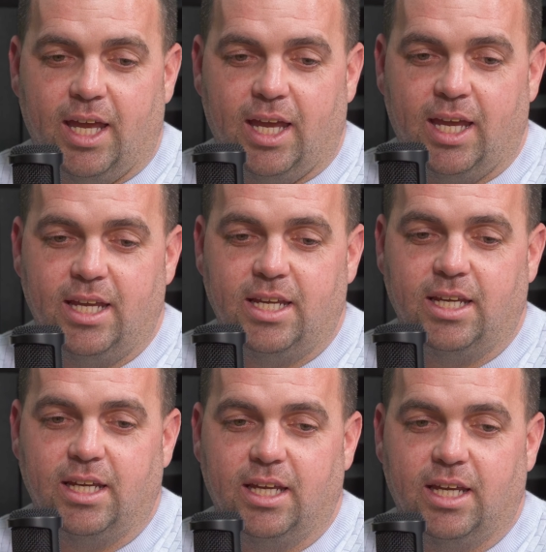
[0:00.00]

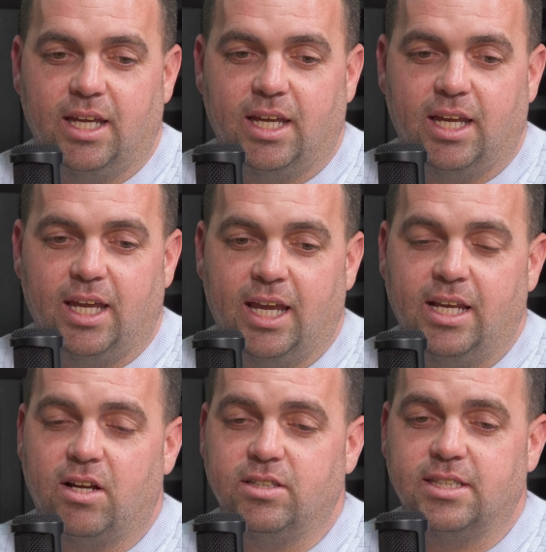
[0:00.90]
he
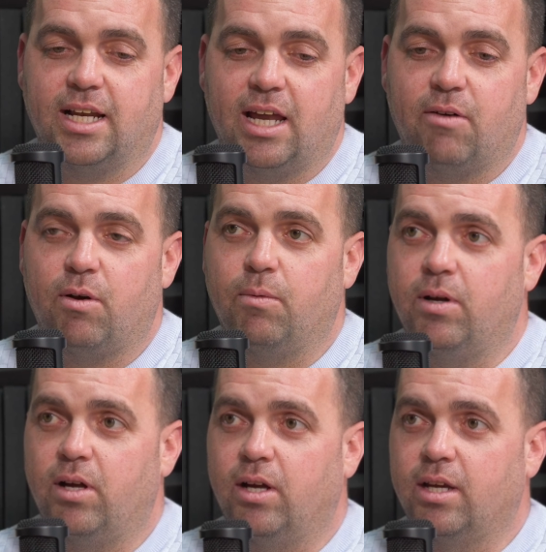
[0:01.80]
knows exactly how I
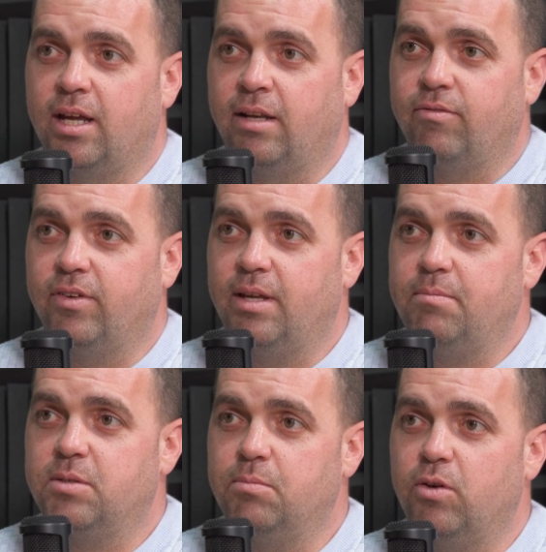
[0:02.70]
work, and for him
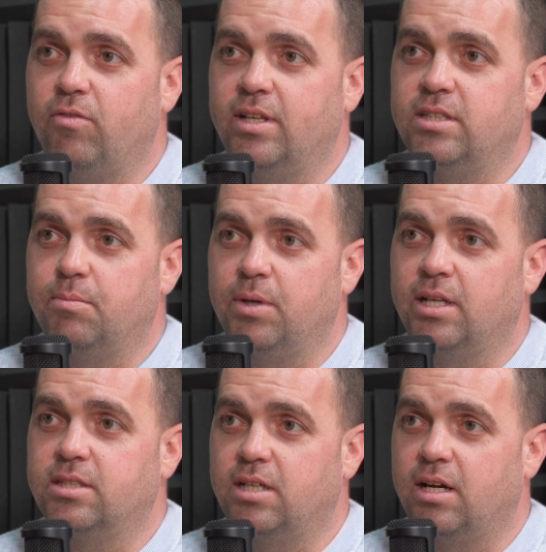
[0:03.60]
to move into being
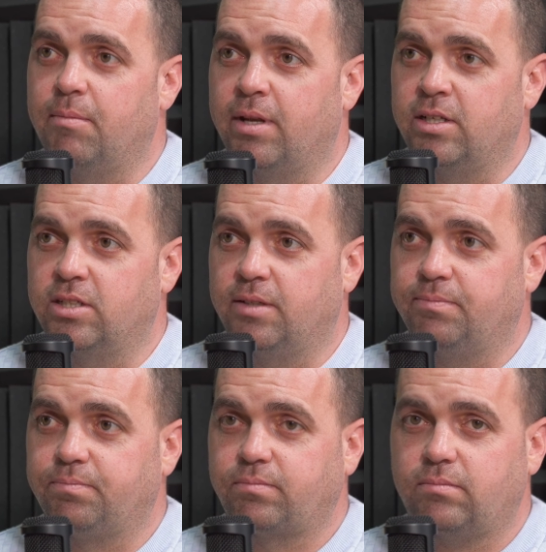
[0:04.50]
a site manager
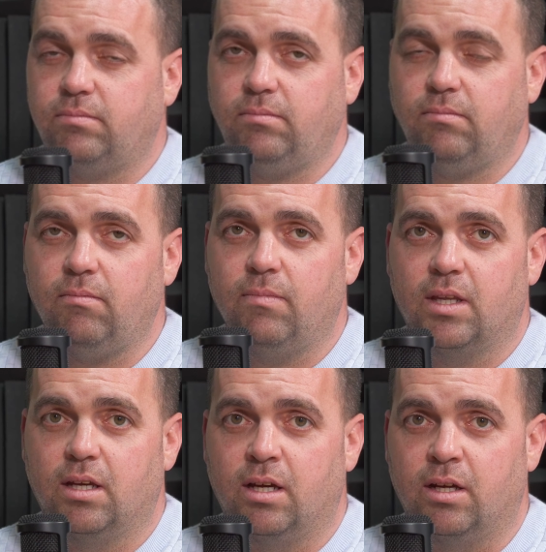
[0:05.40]

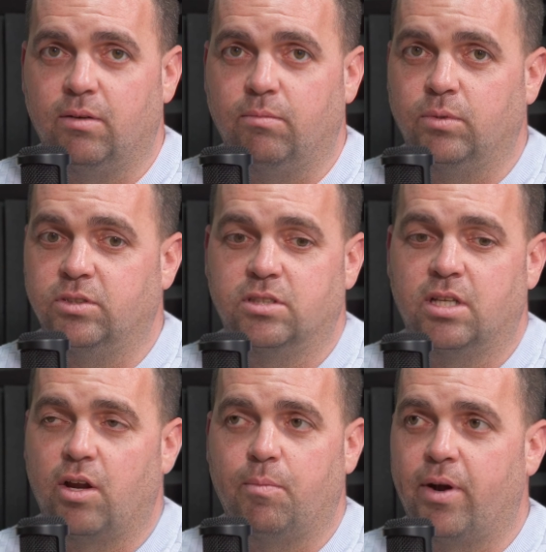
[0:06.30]
was just a
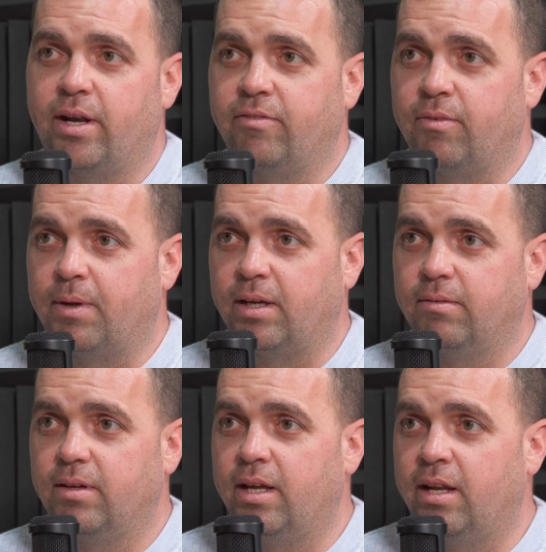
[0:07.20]
no-brainer for me.
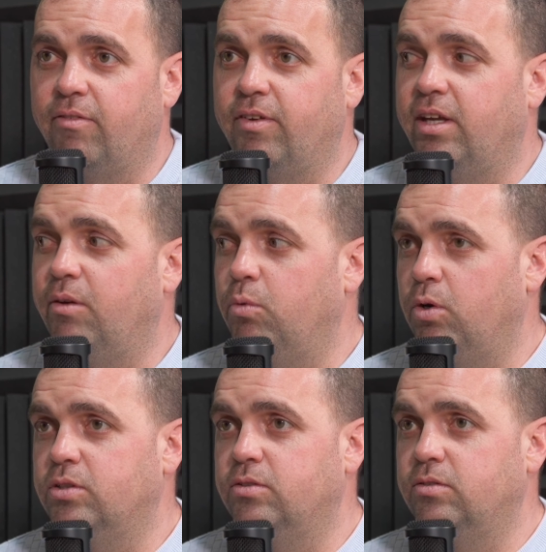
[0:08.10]
And I think it
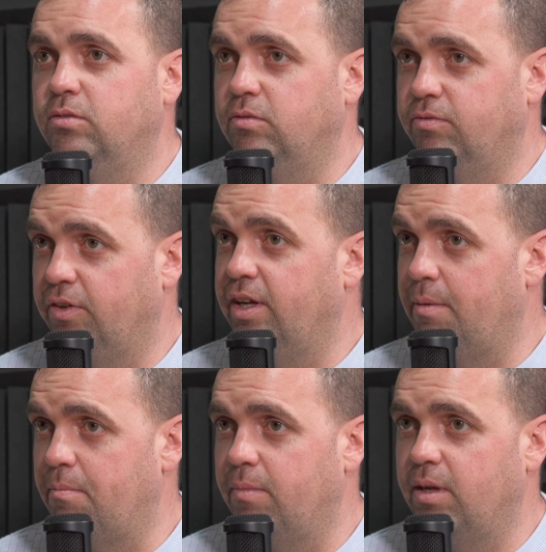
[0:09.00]
wasn't for
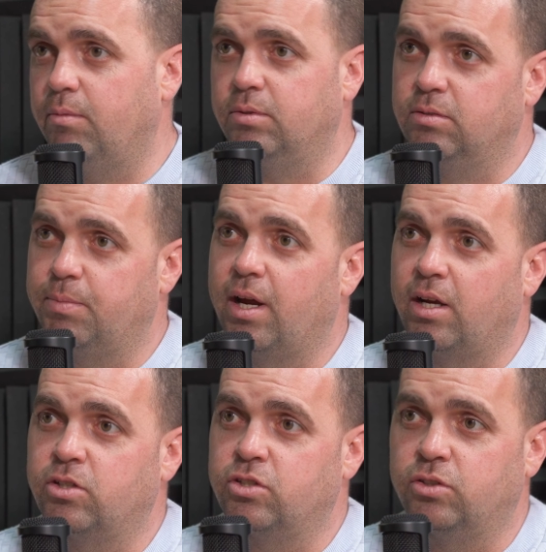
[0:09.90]
him. He was a bit
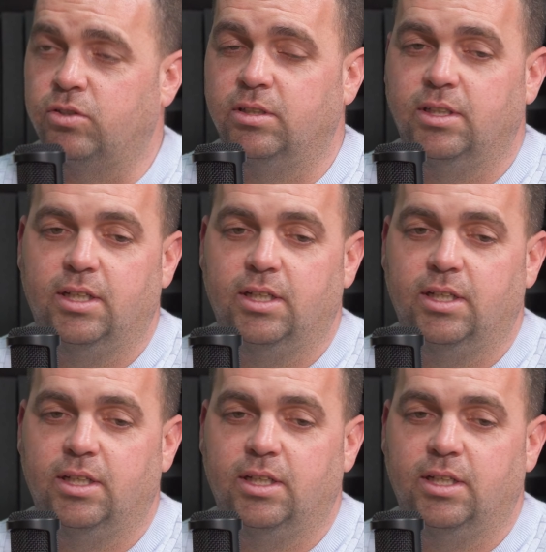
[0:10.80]
unsure,